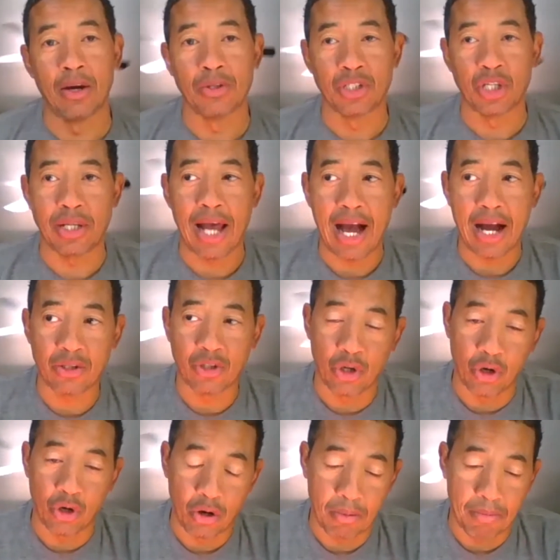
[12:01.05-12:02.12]
a
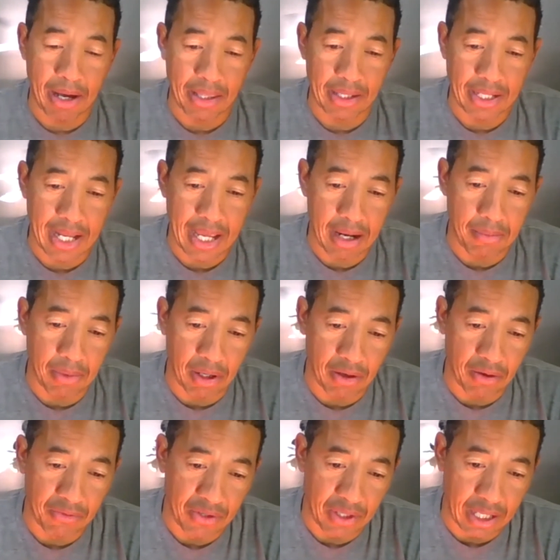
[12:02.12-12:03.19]
doctor by the name
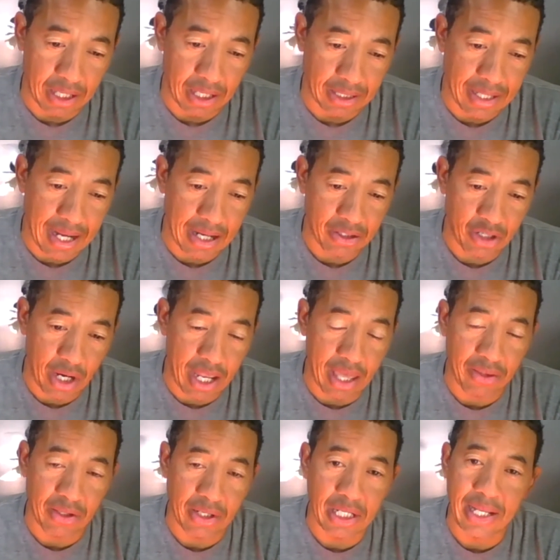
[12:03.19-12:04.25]
of Dr.
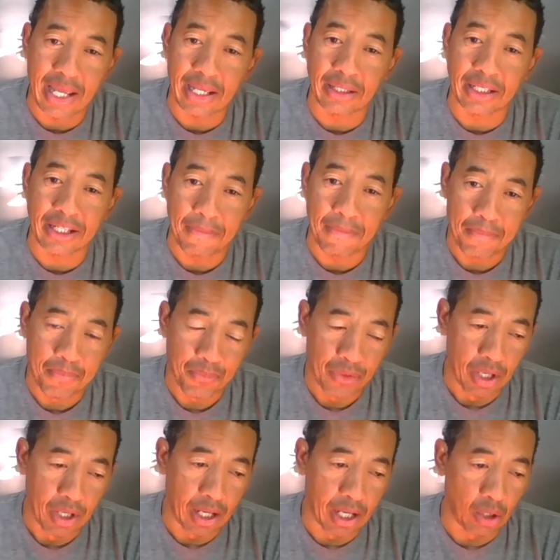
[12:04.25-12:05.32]
Anthony Daly,
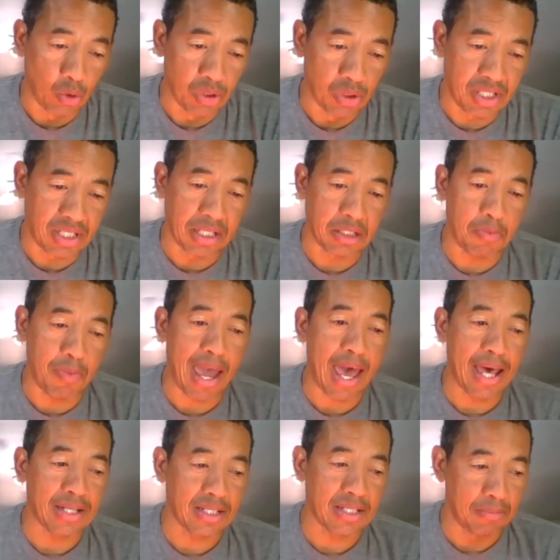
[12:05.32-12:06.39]
who has since
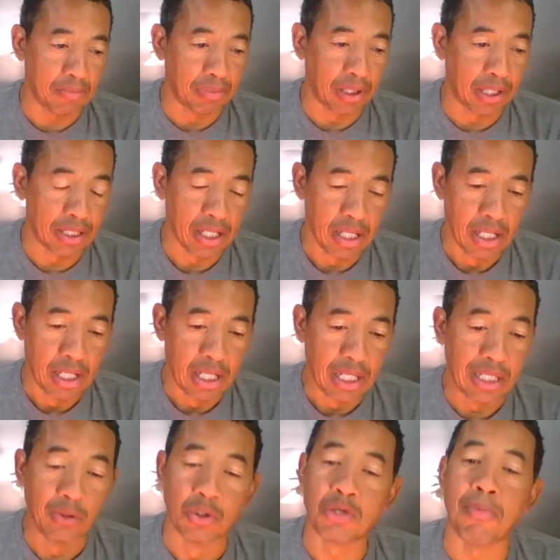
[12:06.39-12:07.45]
passed, but
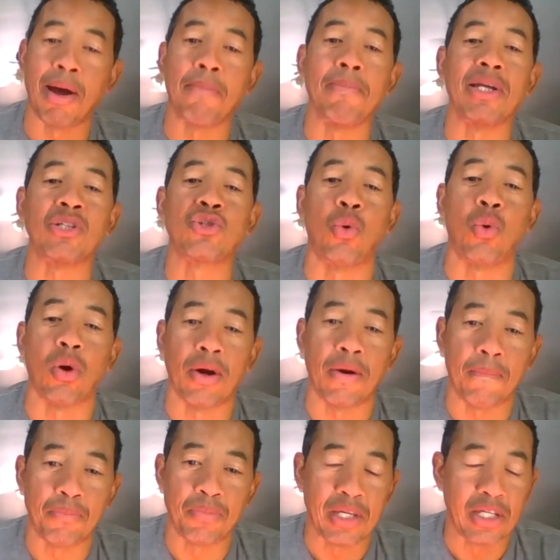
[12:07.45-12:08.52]
he was my mentor.
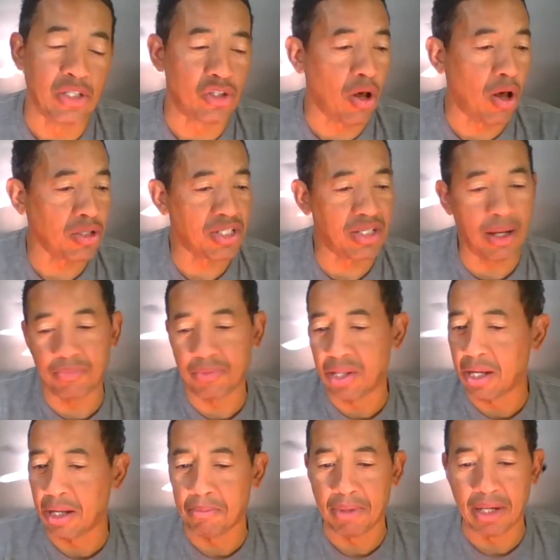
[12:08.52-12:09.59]
He saw something
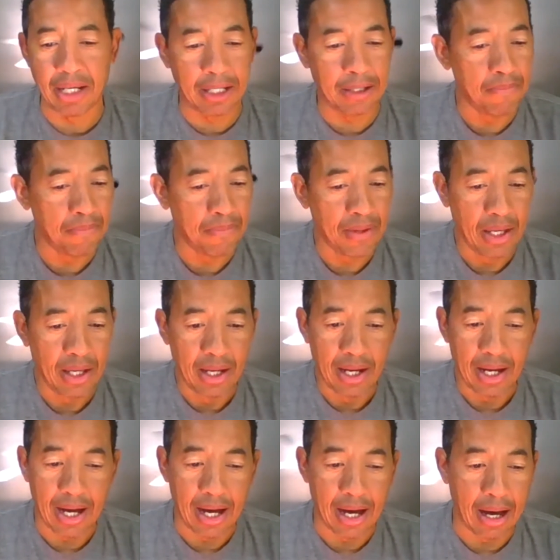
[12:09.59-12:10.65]
in me.
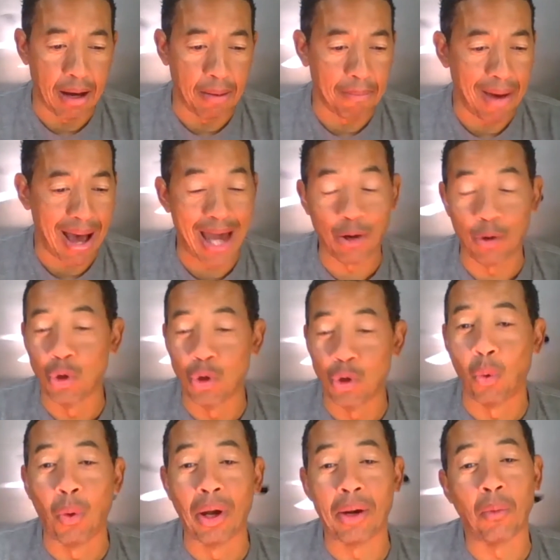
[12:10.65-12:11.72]
I don't know
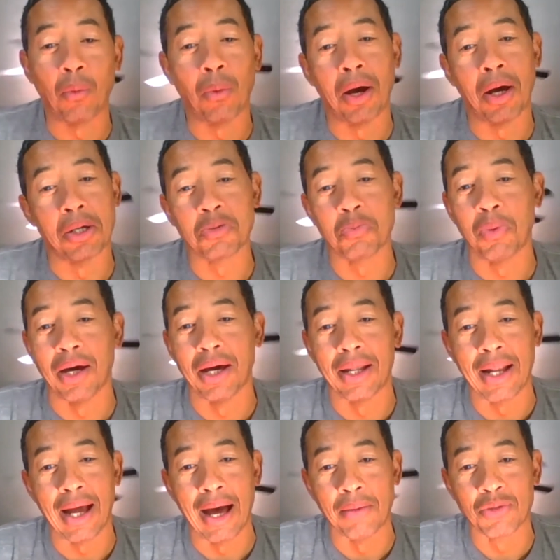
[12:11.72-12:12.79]
what it was,
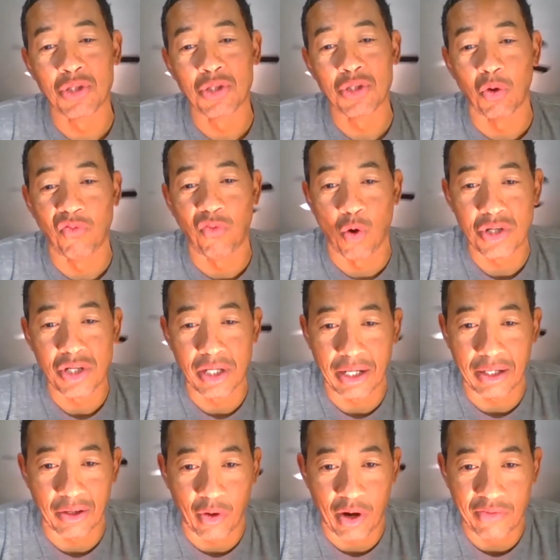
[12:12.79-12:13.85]
but I'm so fortunate
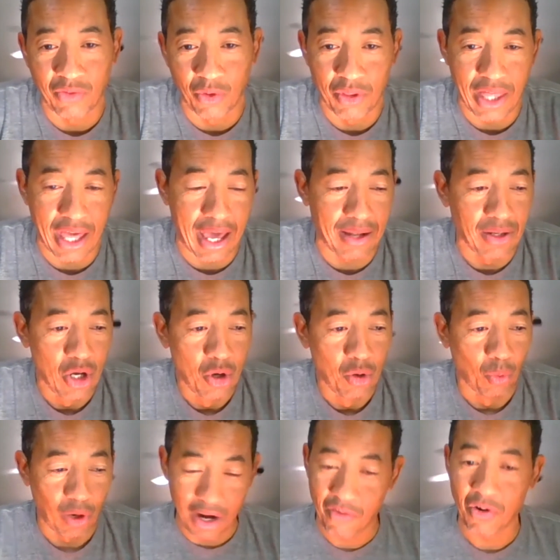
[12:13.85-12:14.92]
and grateful that
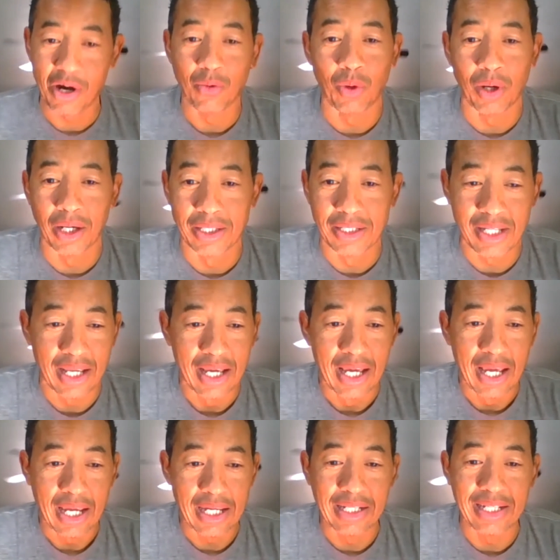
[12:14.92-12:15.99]
whatever it was,
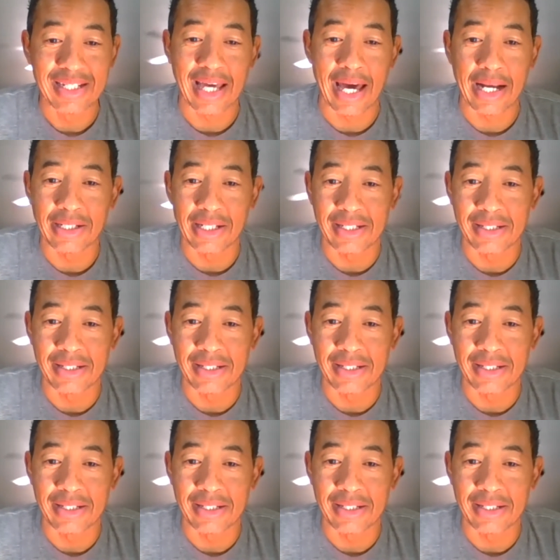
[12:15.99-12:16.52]
he decided